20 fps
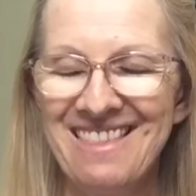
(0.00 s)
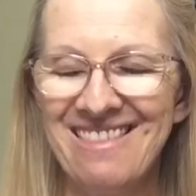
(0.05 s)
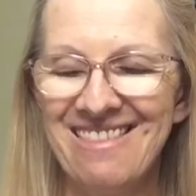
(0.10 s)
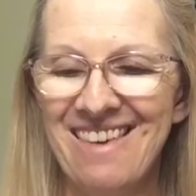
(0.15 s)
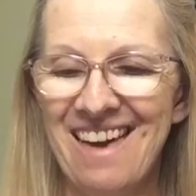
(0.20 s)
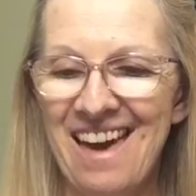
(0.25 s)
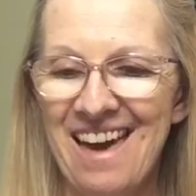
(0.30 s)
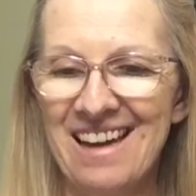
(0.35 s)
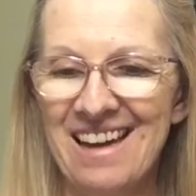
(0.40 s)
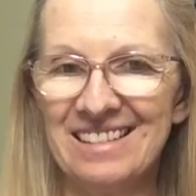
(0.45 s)

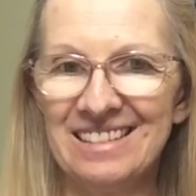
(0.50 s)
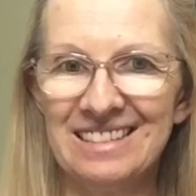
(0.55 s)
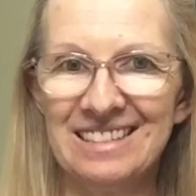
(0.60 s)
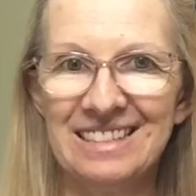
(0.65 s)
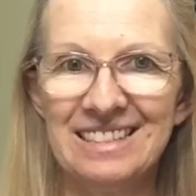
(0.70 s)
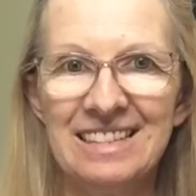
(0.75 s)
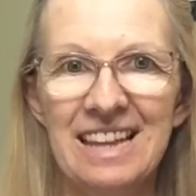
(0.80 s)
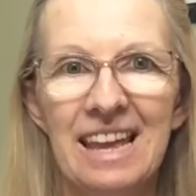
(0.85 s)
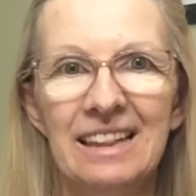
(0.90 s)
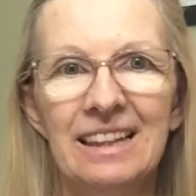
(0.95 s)
that
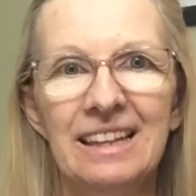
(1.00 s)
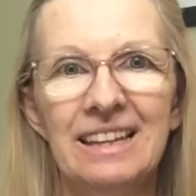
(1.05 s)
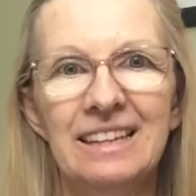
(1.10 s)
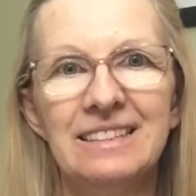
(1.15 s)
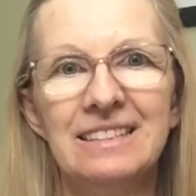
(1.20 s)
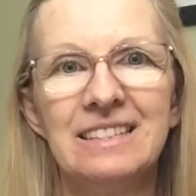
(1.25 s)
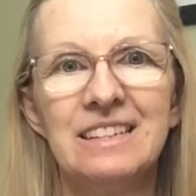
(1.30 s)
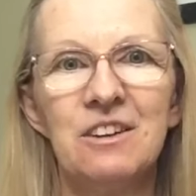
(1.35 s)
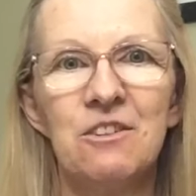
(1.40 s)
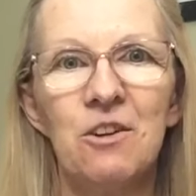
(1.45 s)
Stanley
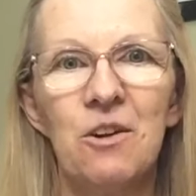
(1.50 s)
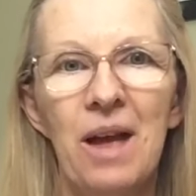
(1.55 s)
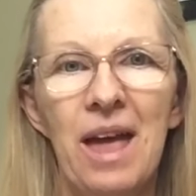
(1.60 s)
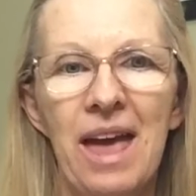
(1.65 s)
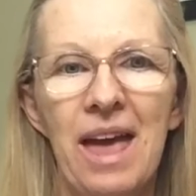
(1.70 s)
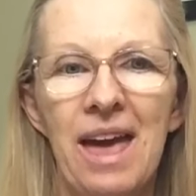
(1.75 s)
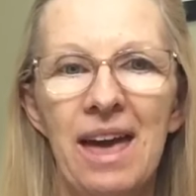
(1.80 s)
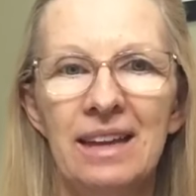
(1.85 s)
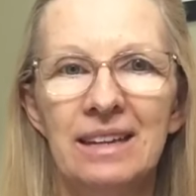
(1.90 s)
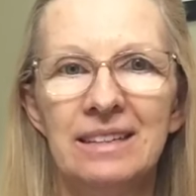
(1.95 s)
and Zero
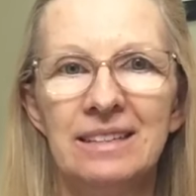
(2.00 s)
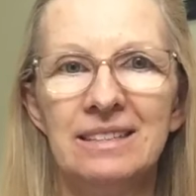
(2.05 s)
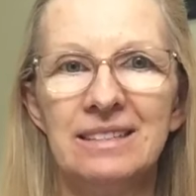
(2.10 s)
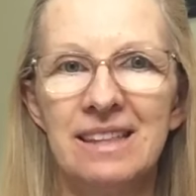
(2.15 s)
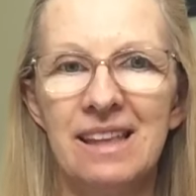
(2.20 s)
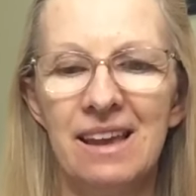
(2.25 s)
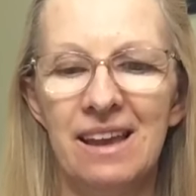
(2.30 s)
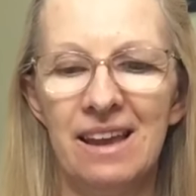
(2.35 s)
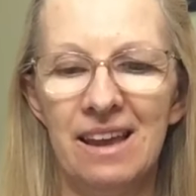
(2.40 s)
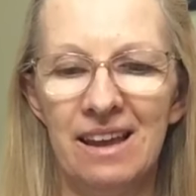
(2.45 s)
had as
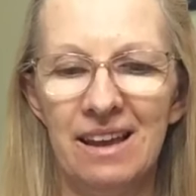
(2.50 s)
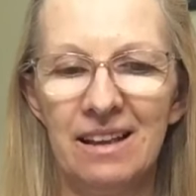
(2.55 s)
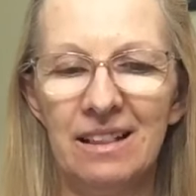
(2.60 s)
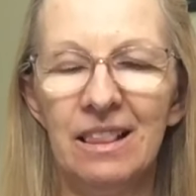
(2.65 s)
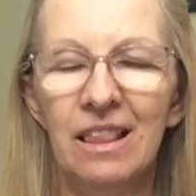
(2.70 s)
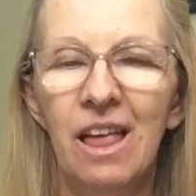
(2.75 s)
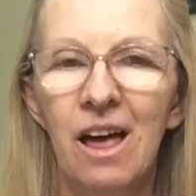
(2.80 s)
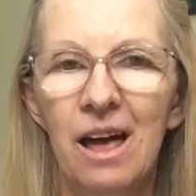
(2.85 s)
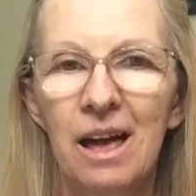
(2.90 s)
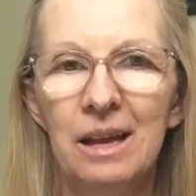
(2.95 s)
they
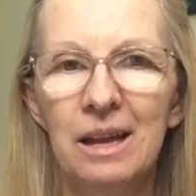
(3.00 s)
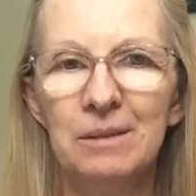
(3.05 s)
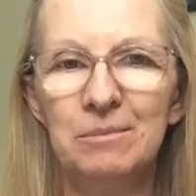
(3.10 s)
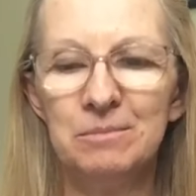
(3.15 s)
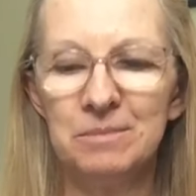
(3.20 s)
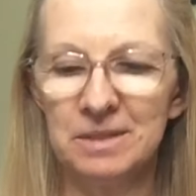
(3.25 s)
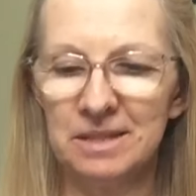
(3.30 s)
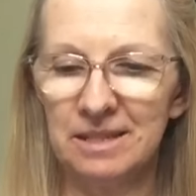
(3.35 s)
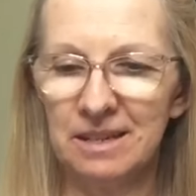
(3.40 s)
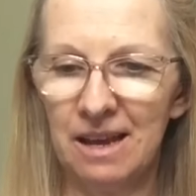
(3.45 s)

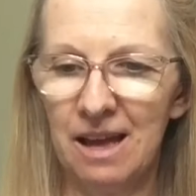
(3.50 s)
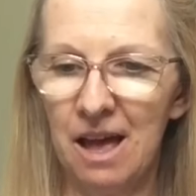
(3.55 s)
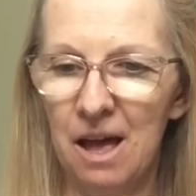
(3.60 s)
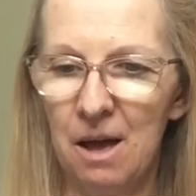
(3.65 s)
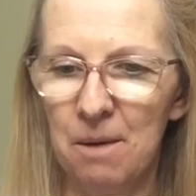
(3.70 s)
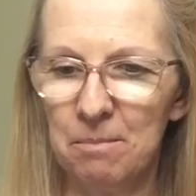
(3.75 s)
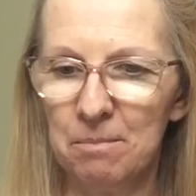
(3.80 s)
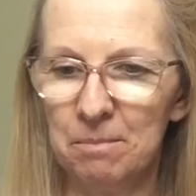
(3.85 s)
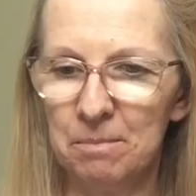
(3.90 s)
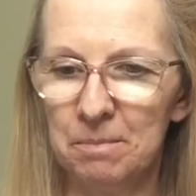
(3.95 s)
climbed
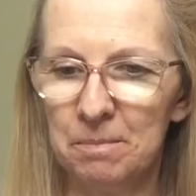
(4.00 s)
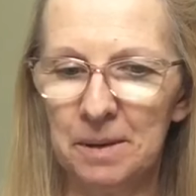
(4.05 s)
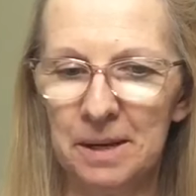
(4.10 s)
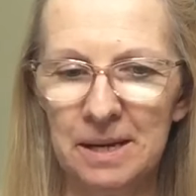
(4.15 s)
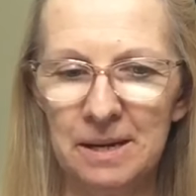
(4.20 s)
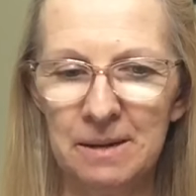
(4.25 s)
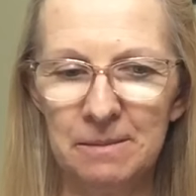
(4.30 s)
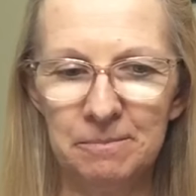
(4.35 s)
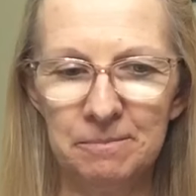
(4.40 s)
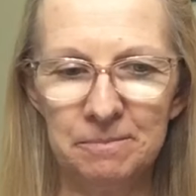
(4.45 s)
up
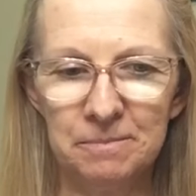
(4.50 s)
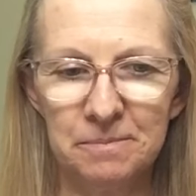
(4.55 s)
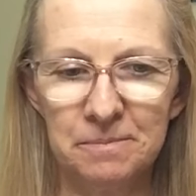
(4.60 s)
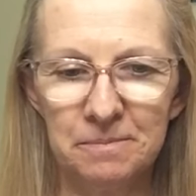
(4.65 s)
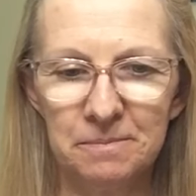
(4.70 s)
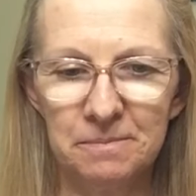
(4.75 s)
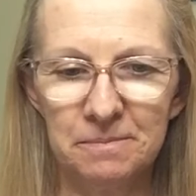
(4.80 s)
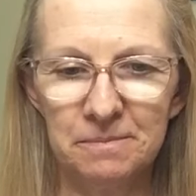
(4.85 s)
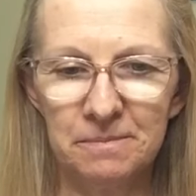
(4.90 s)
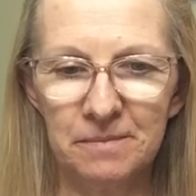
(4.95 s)
um,
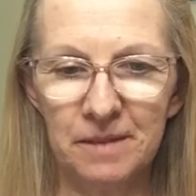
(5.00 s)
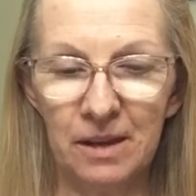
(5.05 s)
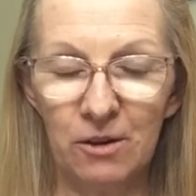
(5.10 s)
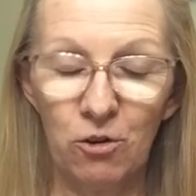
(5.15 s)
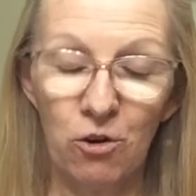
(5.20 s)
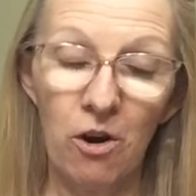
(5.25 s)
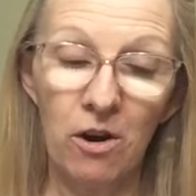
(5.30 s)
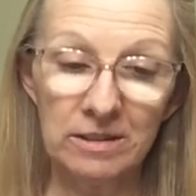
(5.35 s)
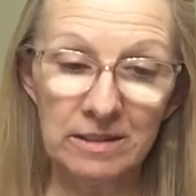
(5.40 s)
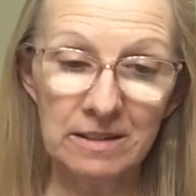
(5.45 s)

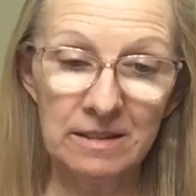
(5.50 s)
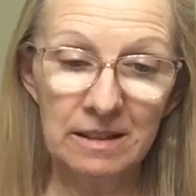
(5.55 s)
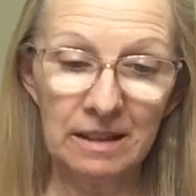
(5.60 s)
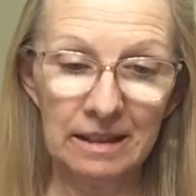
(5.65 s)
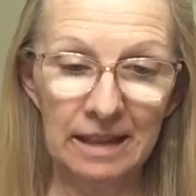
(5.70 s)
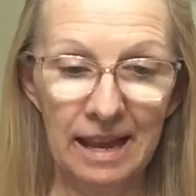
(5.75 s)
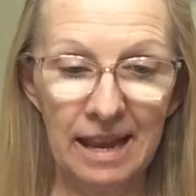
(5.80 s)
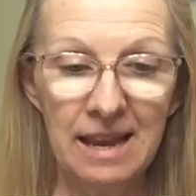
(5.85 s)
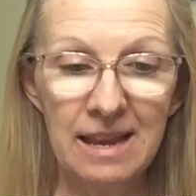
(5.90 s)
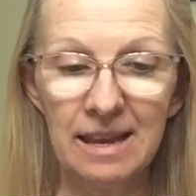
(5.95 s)
across the
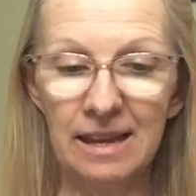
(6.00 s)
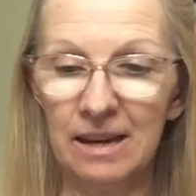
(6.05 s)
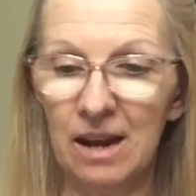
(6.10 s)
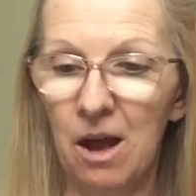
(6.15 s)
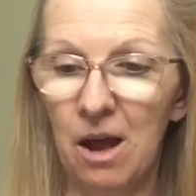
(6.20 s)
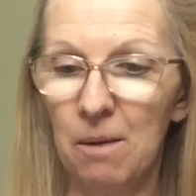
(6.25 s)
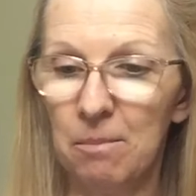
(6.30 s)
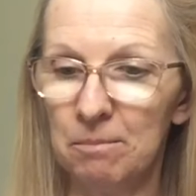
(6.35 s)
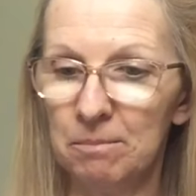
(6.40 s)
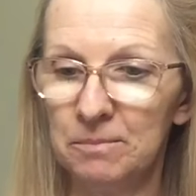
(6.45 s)
lake and
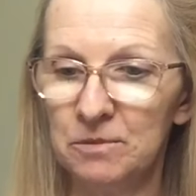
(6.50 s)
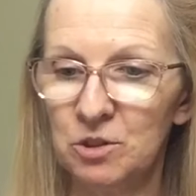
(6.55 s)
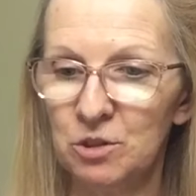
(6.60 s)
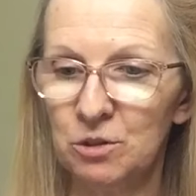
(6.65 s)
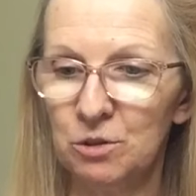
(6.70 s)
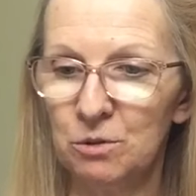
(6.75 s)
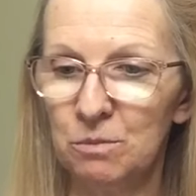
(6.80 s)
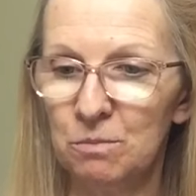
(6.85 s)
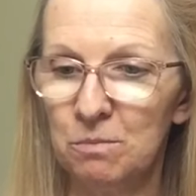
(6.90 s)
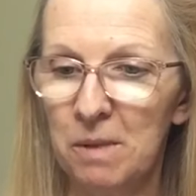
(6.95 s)
up
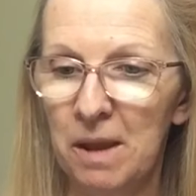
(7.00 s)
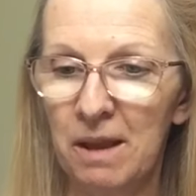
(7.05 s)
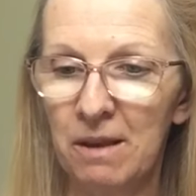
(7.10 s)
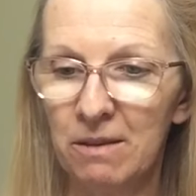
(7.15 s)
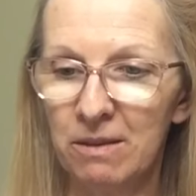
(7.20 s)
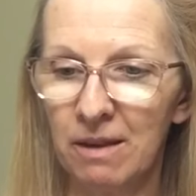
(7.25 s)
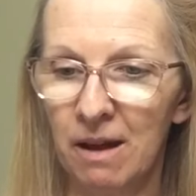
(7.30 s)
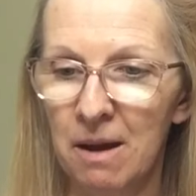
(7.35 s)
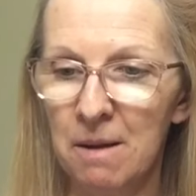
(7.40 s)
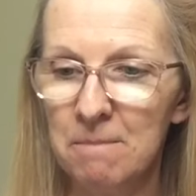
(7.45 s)
to Big
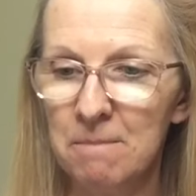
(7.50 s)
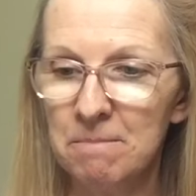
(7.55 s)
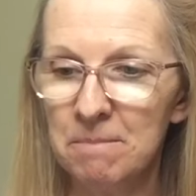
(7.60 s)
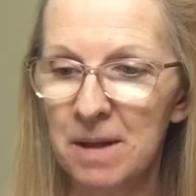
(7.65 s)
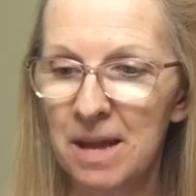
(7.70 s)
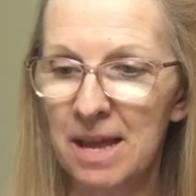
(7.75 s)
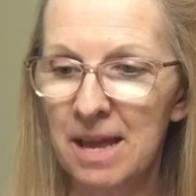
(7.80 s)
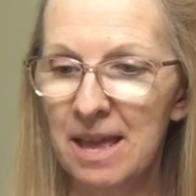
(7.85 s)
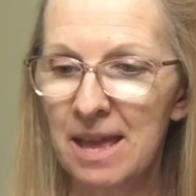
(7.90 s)
Thumb?